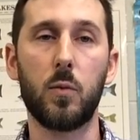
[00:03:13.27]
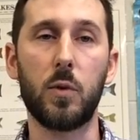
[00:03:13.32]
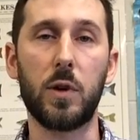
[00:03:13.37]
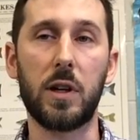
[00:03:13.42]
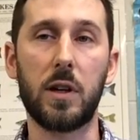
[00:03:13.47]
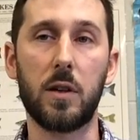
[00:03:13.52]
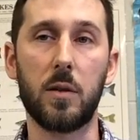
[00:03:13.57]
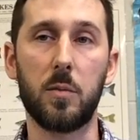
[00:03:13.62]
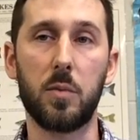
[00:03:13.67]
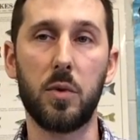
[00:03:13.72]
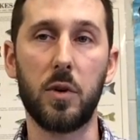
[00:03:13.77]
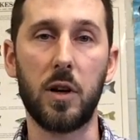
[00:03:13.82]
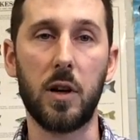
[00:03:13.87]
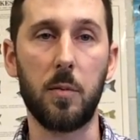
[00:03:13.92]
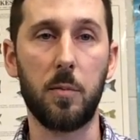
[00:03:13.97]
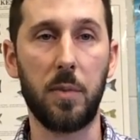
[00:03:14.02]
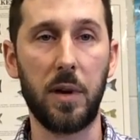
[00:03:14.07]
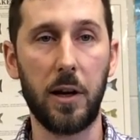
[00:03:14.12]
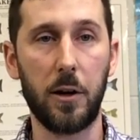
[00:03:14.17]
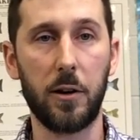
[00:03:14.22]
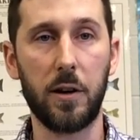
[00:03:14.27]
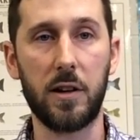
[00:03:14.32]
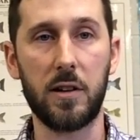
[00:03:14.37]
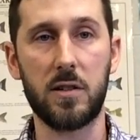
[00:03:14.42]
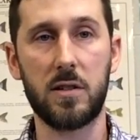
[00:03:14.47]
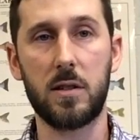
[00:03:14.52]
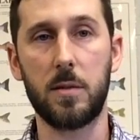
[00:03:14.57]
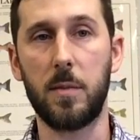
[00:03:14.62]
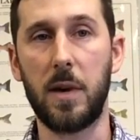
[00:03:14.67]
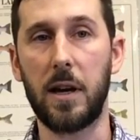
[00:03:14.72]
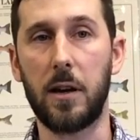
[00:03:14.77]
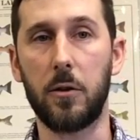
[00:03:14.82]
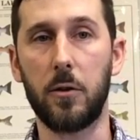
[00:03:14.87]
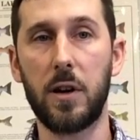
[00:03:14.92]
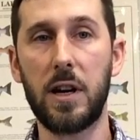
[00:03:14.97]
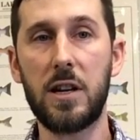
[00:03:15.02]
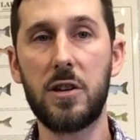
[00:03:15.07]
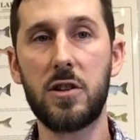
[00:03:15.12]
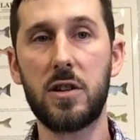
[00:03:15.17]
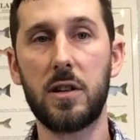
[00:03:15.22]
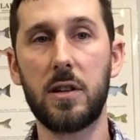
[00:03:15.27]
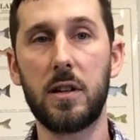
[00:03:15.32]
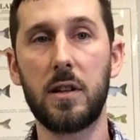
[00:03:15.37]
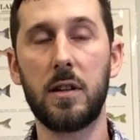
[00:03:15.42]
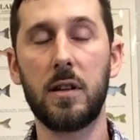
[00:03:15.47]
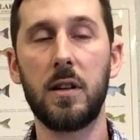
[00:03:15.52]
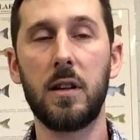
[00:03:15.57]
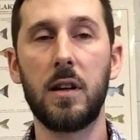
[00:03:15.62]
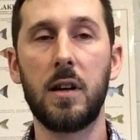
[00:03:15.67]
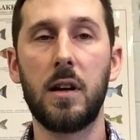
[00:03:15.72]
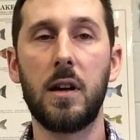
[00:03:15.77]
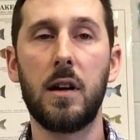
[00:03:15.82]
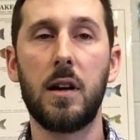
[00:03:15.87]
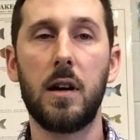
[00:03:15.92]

We could put up barriers to migration,